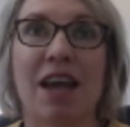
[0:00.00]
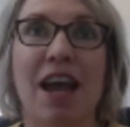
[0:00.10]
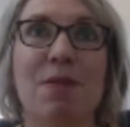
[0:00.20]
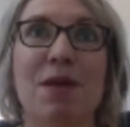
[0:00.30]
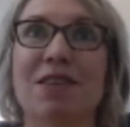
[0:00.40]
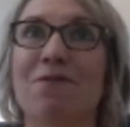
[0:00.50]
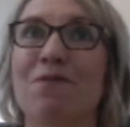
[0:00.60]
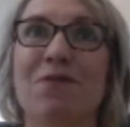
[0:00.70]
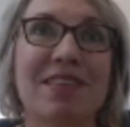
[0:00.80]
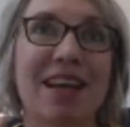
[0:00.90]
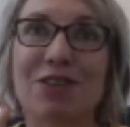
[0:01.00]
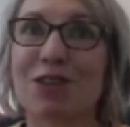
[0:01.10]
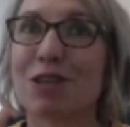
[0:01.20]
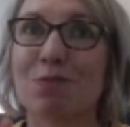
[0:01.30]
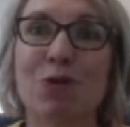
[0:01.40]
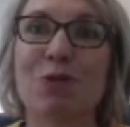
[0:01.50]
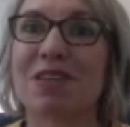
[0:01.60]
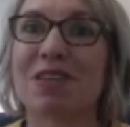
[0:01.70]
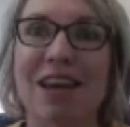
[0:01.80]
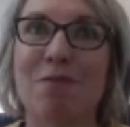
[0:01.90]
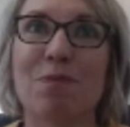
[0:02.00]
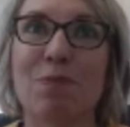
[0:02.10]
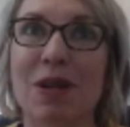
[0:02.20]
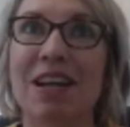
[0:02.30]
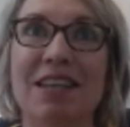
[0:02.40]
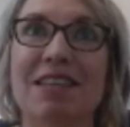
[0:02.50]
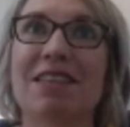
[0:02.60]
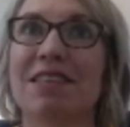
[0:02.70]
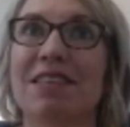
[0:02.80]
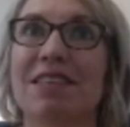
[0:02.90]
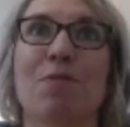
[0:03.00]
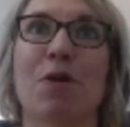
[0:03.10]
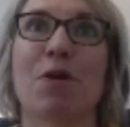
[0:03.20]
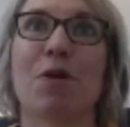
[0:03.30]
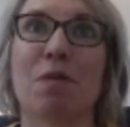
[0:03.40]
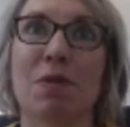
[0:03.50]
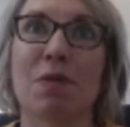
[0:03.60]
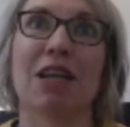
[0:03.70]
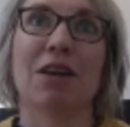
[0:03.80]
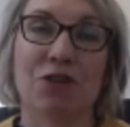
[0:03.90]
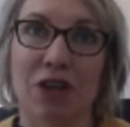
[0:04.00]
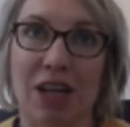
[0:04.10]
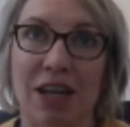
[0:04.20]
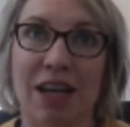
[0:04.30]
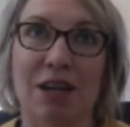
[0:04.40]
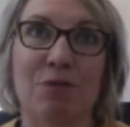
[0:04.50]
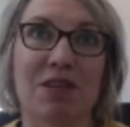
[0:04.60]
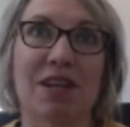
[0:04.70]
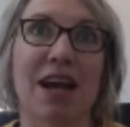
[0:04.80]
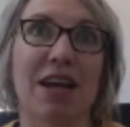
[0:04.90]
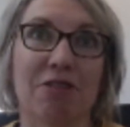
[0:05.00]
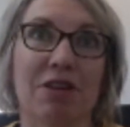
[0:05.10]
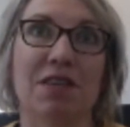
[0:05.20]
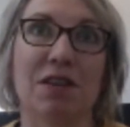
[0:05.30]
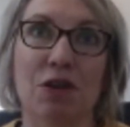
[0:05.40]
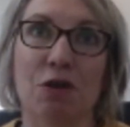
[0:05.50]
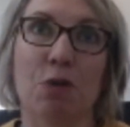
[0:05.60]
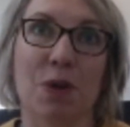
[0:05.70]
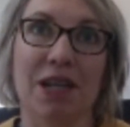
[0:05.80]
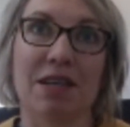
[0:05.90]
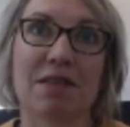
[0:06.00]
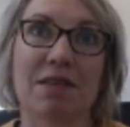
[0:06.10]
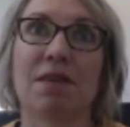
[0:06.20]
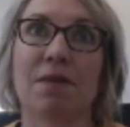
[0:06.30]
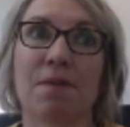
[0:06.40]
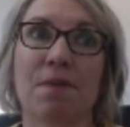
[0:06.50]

and that's such a small step, but it is a step on the beginning of your journey, and it will start increasing your awareness.